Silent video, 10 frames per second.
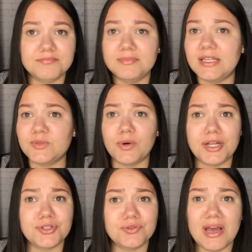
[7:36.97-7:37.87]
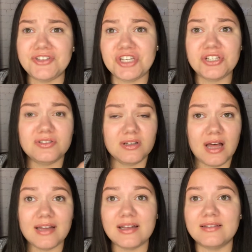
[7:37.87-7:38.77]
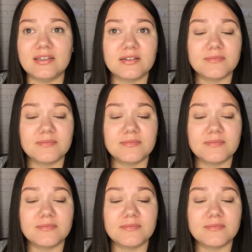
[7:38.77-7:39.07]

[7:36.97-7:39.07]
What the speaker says: That's what I do. I change the LUT, and the